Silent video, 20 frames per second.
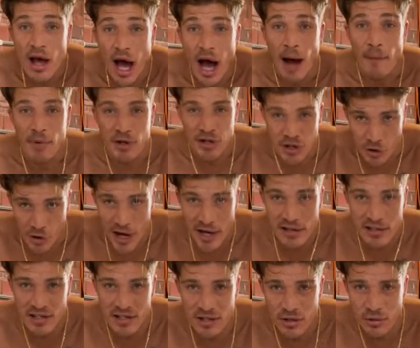I've been training
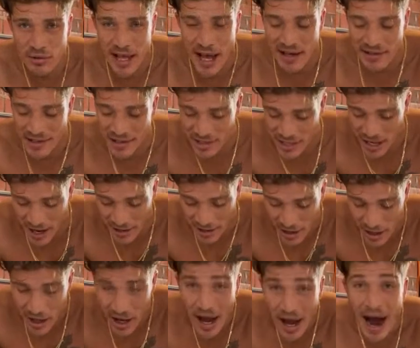since 2010.
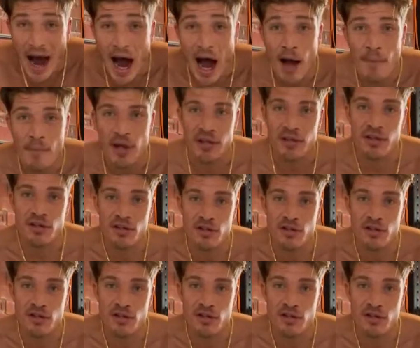I've been